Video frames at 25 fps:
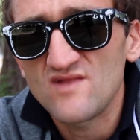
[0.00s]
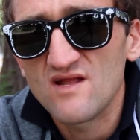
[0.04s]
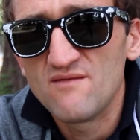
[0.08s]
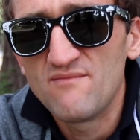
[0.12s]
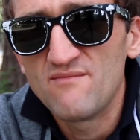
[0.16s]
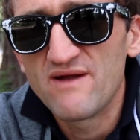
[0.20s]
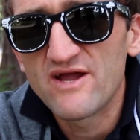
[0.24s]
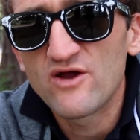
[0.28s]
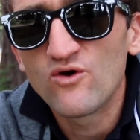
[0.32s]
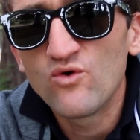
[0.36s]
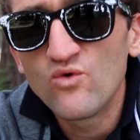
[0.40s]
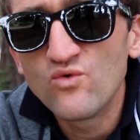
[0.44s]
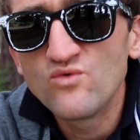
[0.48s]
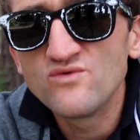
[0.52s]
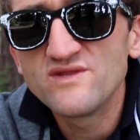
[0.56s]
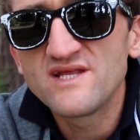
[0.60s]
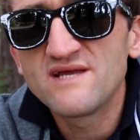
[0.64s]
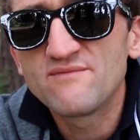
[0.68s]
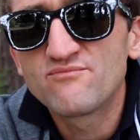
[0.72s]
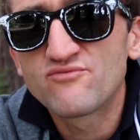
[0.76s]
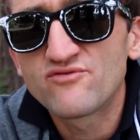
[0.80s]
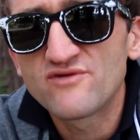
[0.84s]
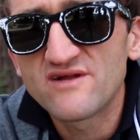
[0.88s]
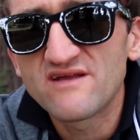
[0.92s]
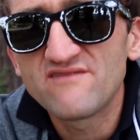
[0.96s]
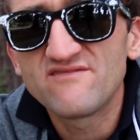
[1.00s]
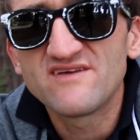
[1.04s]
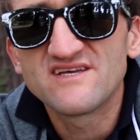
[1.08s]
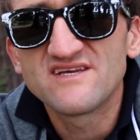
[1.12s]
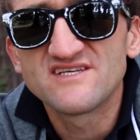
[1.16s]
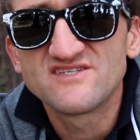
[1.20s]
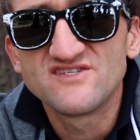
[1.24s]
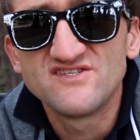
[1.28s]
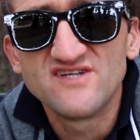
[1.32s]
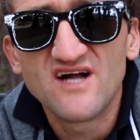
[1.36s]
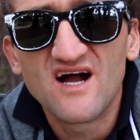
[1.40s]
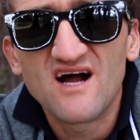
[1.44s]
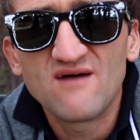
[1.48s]
My only
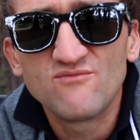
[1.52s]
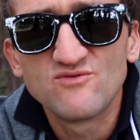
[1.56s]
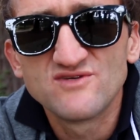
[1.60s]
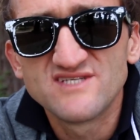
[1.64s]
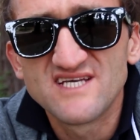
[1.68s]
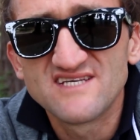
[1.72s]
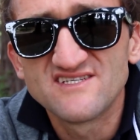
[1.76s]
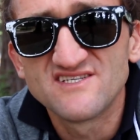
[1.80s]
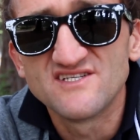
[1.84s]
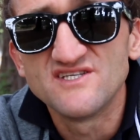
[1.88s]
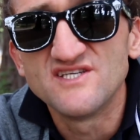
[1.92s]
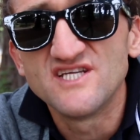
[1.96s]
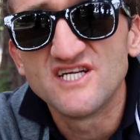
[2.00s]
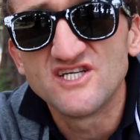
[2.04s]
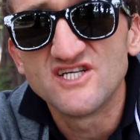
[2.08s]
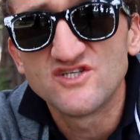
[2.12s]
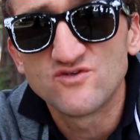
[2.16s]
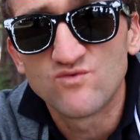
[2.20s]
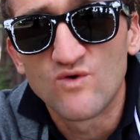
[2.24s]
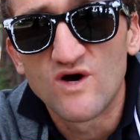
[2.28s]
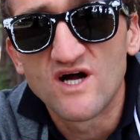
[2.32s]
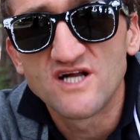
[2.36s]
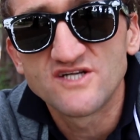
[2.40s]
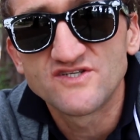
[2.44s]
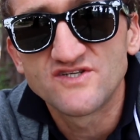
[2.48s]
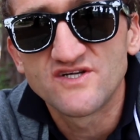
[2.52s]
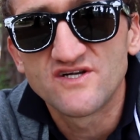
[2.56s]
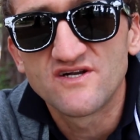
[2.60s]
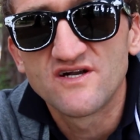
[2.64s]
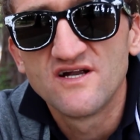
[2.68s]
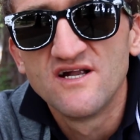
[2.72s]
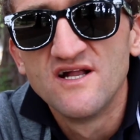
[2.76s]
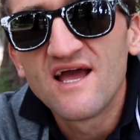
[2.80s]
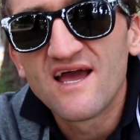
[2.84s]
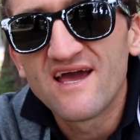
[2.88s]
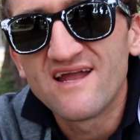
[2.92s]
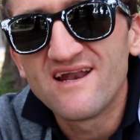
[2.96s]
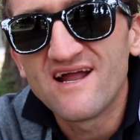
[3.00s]
previous job was as a dishwasher.
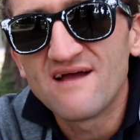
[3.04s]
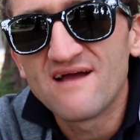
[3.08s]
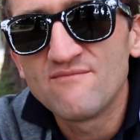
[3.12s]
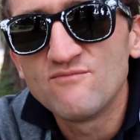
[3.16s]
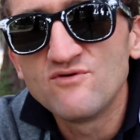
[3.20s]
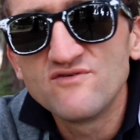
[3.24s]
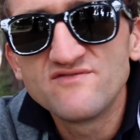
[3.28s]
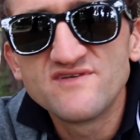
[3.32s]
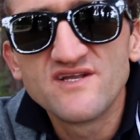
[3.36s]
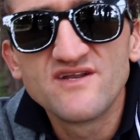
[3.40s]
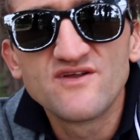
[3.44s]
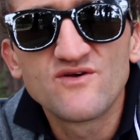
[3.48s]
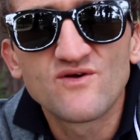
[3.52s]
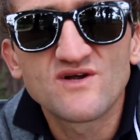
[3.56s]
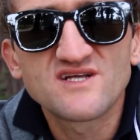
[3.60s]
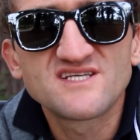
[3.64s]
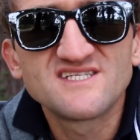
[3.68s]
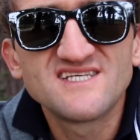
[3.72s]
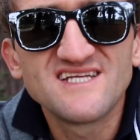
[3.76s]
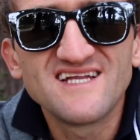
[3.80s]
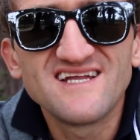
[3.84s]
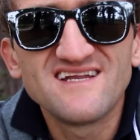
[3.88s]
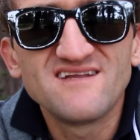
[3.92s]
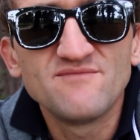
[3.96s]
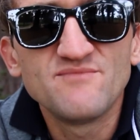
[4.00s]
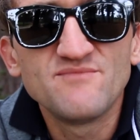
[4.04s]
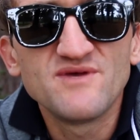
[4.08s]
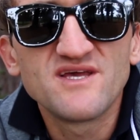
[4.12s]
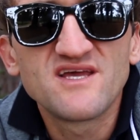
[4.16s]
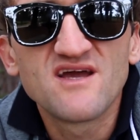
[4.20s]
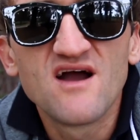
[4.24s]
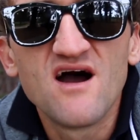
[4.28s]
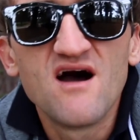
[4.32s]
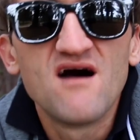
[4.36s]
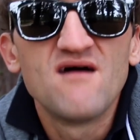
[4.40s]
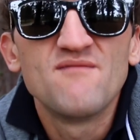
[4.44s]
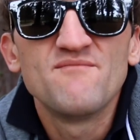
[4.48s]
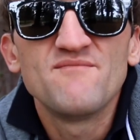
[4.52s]
And I moved to New York City to
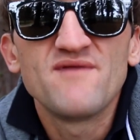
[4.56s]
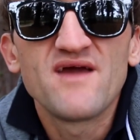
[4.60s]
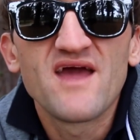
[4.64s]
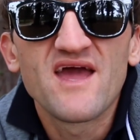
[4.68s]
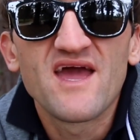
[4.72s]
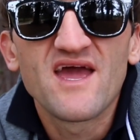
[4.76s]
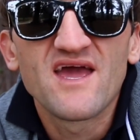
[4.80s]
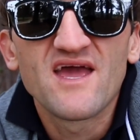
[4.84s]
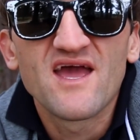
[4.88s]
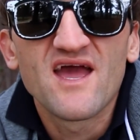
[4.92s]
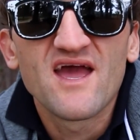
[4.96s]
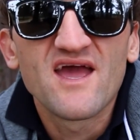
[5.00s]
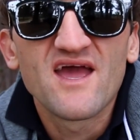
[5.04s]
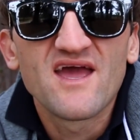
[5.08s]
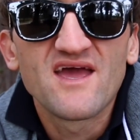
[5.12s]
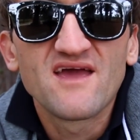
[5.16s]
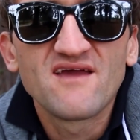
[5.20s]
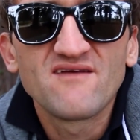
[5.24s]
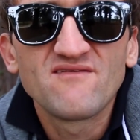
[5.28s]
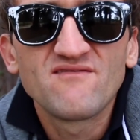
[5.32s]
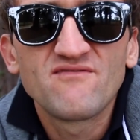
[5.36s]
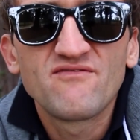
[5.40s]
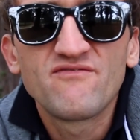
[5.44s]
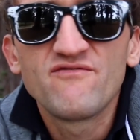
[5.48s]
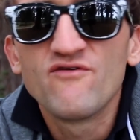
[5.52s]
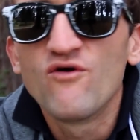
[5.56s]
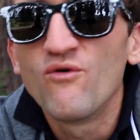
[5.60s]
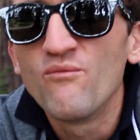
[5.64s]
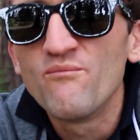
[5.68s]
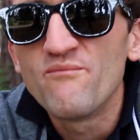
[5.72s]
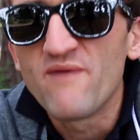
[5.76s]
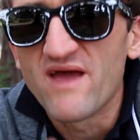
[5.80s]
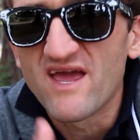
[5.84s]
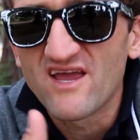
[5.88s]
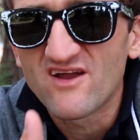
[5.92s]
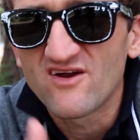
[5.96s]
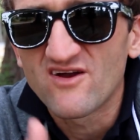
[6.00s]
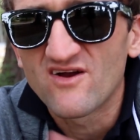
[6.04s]
become a
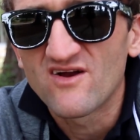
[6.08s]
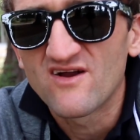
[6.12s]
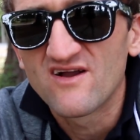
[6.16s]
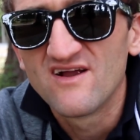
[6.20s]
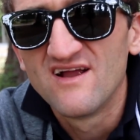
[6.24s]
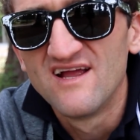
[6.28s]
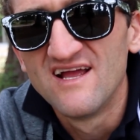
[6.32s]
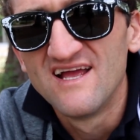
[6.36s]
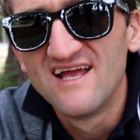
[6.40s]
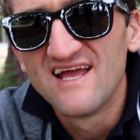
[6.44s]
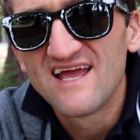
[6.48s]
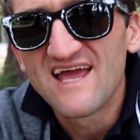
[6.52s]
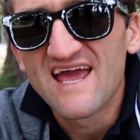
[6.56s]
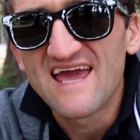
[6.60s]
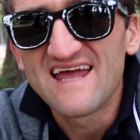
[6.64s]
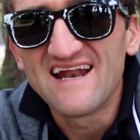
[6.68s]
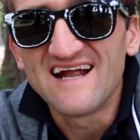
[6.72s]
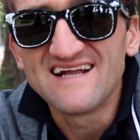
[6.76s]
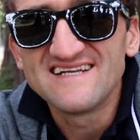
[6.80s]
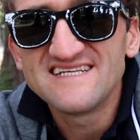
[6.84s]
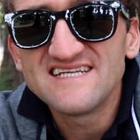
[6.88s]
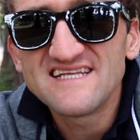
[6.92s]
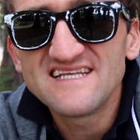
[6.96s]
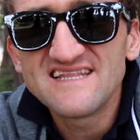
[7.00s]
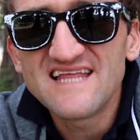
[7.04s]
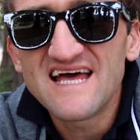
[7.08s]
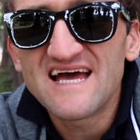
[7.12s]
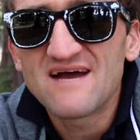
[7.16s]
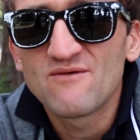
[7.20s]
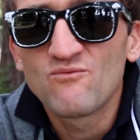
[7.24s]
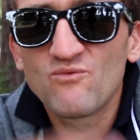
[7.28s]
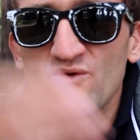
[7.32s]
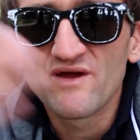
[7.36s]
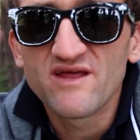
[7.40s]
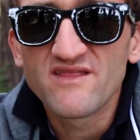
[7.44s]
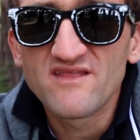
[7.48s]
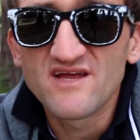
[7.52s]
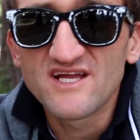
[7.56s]
filmmaker. And I did that
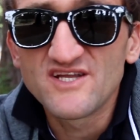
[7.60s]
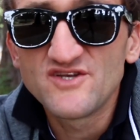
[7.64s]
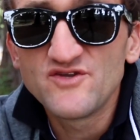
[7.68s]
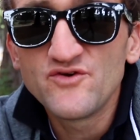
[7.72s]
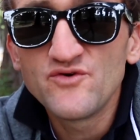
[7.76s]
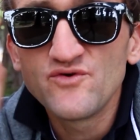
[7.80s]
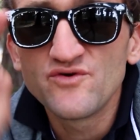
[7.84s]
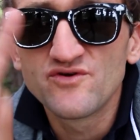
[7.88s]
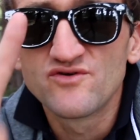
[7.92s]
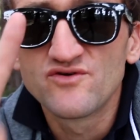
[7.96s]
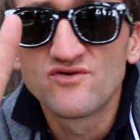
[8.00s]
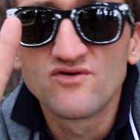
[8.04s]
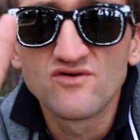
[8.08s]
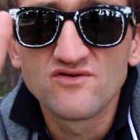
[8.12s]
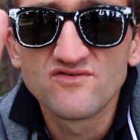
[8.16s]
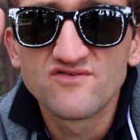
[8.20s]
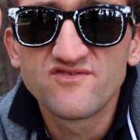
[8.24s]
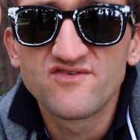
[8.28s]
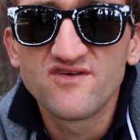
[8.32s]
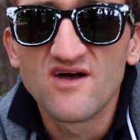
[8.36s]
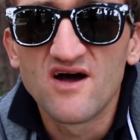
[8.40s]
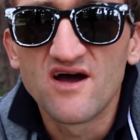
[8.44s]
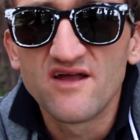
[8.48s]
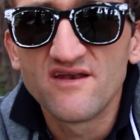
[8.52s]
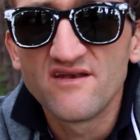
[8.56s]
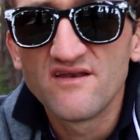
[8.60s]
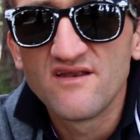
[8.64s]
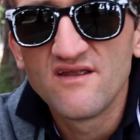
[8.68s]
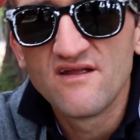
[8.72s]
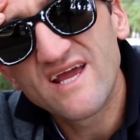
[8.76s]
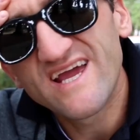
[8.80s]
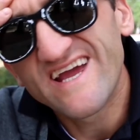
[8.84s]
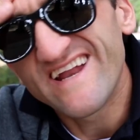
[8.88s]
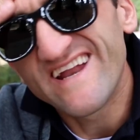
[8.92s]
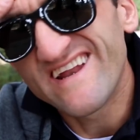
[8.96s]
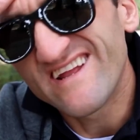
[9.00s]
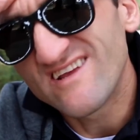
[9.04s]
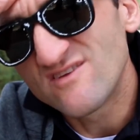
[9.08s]
with a 2-year-old son.
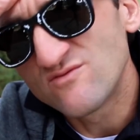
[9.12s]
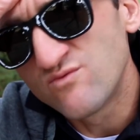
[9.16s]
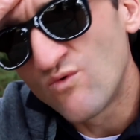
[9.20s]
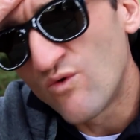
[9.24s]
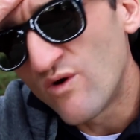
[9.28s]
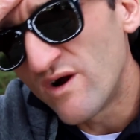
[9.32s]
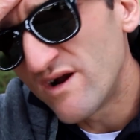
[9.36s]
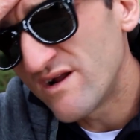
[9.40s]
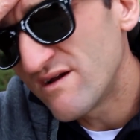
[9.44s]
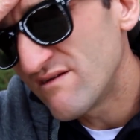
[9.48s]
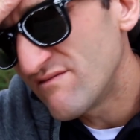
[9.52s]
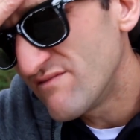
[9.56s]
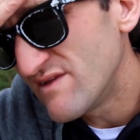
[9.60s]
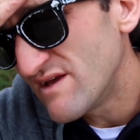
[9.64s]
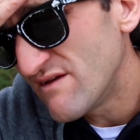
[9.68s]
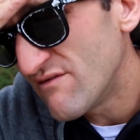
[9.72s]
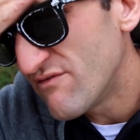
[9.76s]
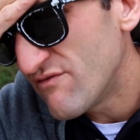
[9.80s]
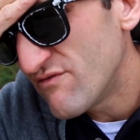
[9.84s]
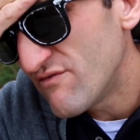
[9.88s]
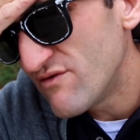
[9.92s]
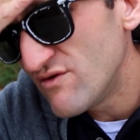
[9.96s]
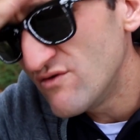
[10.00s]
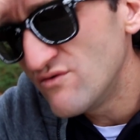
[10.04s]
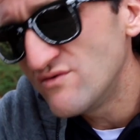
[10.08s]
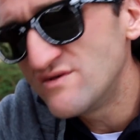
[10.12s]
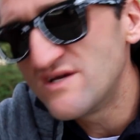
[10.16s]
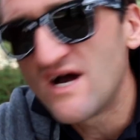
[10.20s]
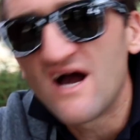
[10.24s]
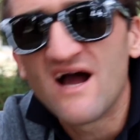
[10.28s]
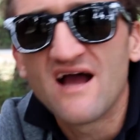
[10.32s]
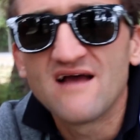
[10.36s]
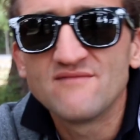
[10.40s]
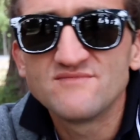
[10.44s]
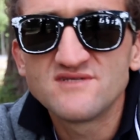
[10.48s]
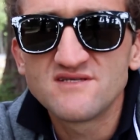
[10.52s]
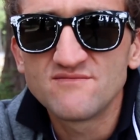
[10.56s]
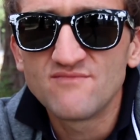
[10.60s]
It is one of the few
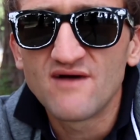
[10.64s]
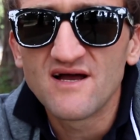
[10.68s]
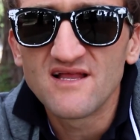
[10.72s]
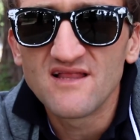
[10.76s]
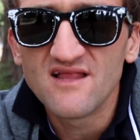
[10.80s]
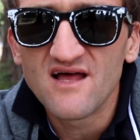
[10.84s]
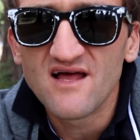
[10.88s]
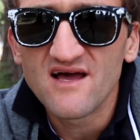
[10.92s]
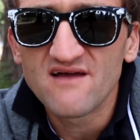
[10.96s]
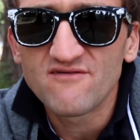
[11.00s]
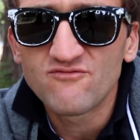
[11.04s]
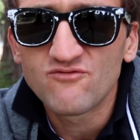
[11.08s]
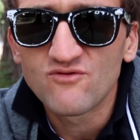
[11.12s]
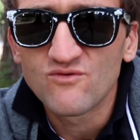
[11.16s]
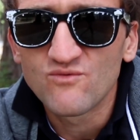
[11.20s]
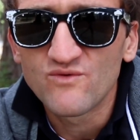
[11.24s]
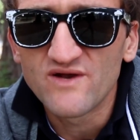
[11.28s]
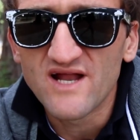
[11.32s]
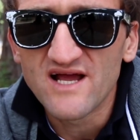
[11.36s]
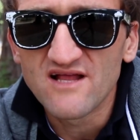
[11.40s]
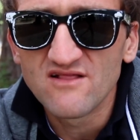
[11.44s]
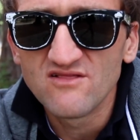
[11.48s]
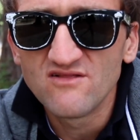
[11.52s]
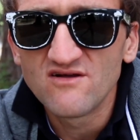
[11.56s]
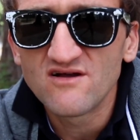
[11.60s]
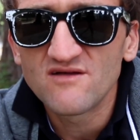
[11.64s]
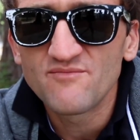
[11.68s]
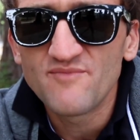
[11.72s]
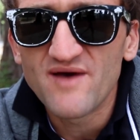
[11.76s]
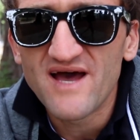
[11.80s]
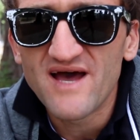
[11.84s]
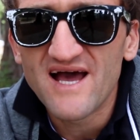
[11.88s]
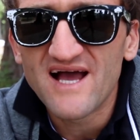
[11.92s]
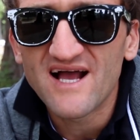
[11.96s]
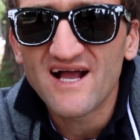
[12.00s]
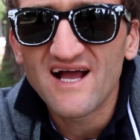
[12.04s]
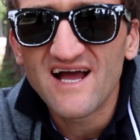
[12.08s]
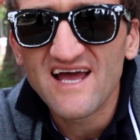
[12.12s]
times in my life where when I look
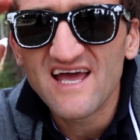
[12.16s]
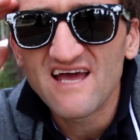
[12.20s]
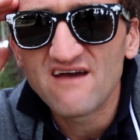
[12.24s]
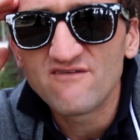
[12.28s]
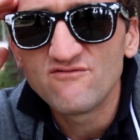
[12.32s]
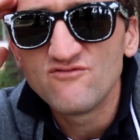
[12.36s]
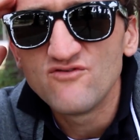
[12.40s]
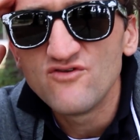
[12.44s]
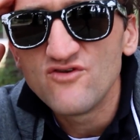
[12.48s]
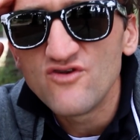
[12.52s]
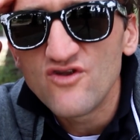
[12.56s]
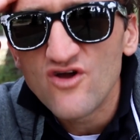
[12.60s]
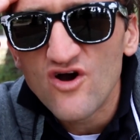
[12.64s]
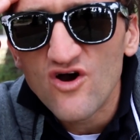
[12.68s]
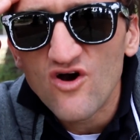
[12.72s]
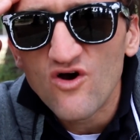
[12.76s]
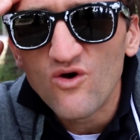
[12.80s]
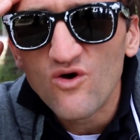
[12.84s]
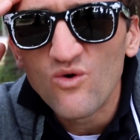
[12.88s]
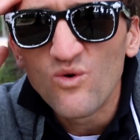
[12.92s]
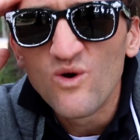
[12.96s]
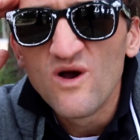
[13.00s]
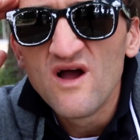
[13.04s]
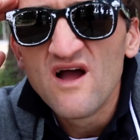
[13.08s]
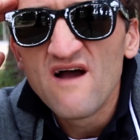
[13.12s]
back, I have no